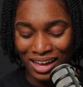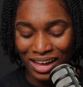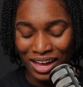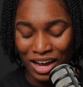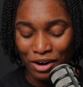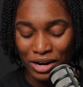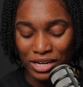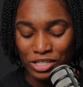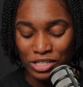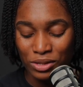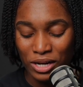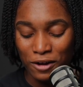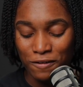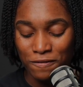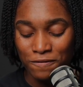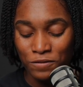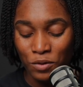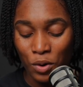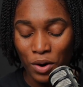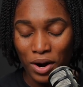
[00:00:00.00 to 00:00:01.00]
All right. So now
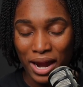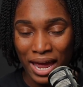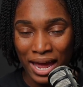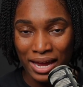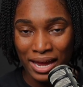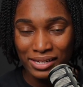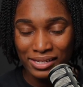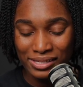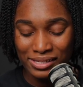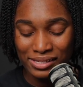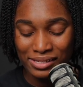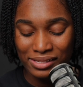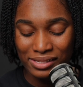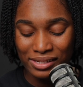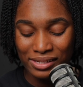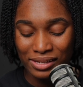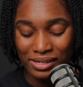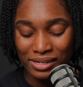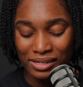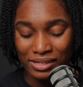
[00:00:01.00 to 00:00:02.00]
4x,
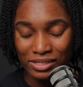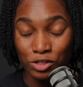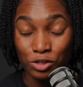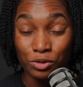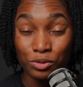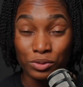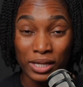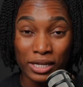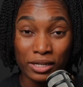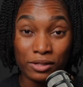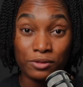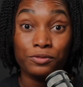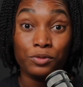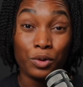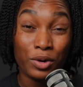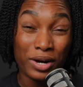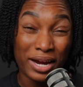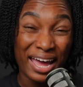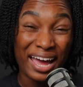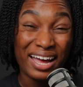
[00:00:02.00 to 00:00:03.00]
so like
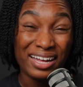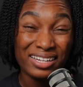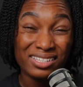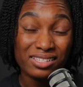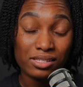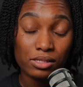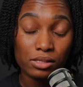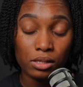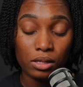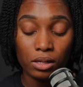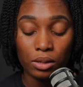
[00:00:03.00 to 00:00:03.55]
4 hats